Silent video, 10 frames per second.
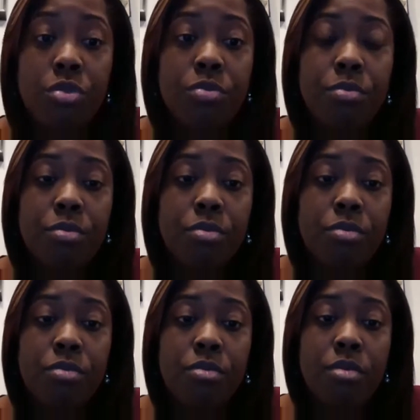you.
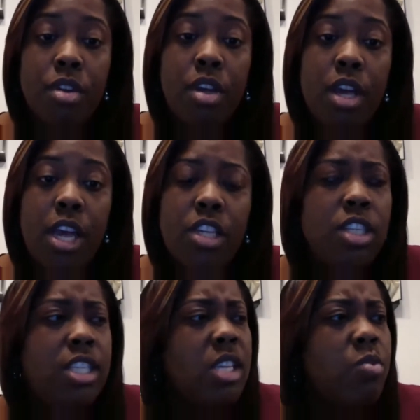And
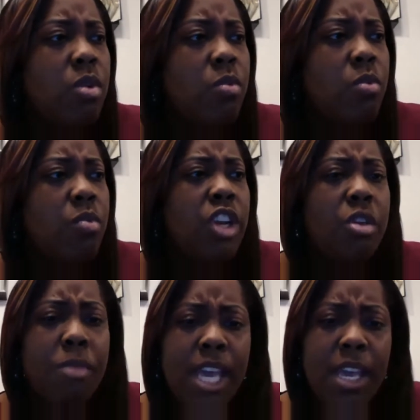she said, well, what do you
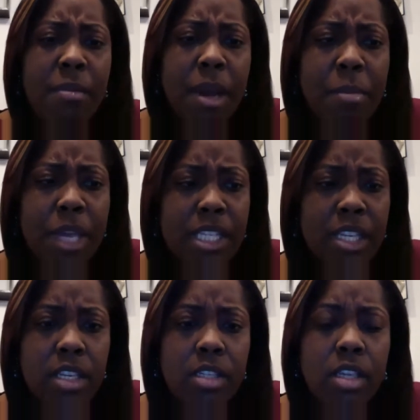mean, my
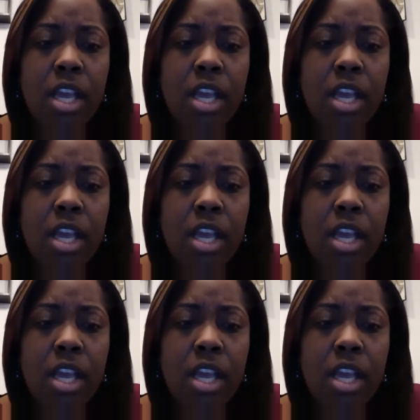business?